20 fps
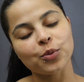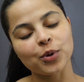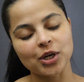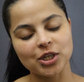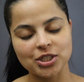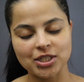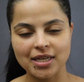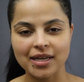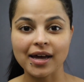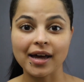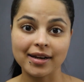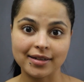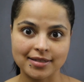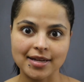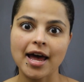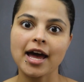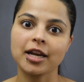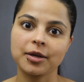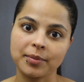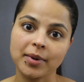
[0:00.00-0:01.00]
where she got
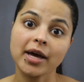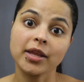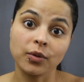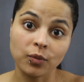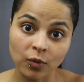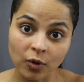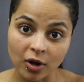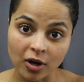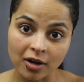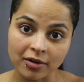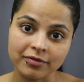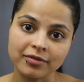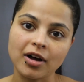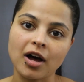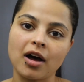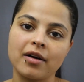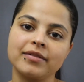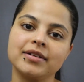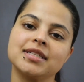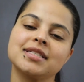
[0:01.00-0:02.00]
attacked by the wolf,
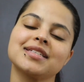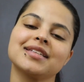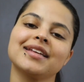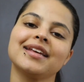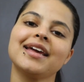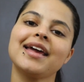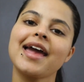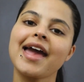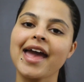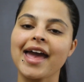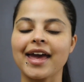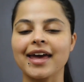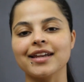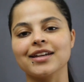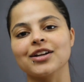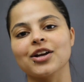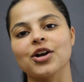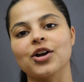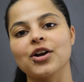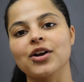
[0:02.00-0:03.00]
obviously,
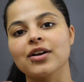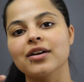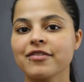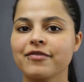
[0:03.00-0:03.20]
and her